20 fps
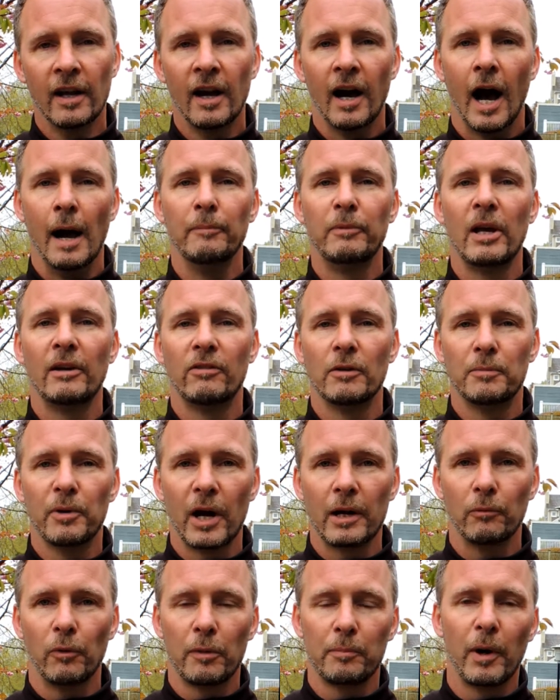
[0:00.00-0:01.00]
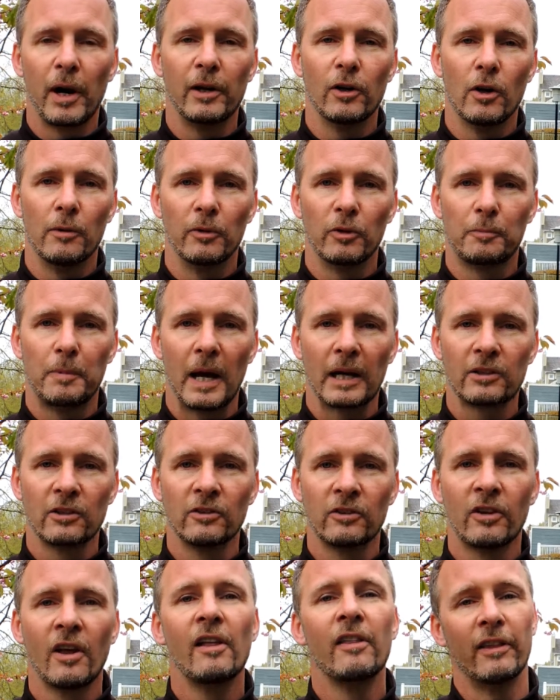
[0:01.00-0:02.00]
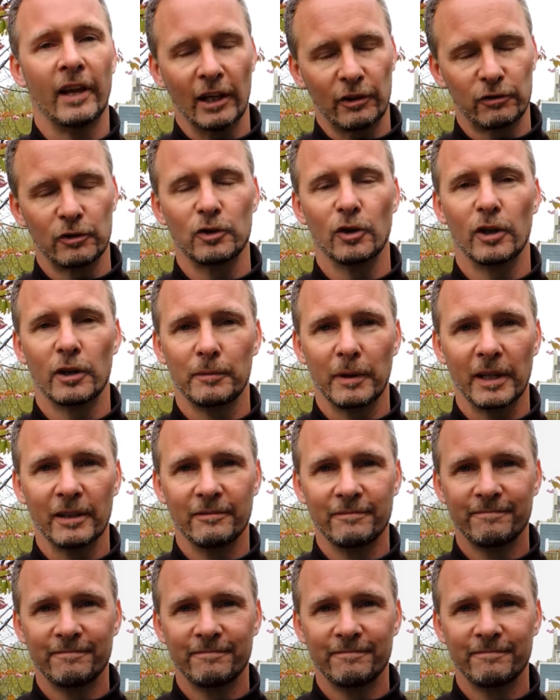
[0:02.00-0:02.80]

I'm David Brighton with Brighton Home Inspections. Thanks for joining me.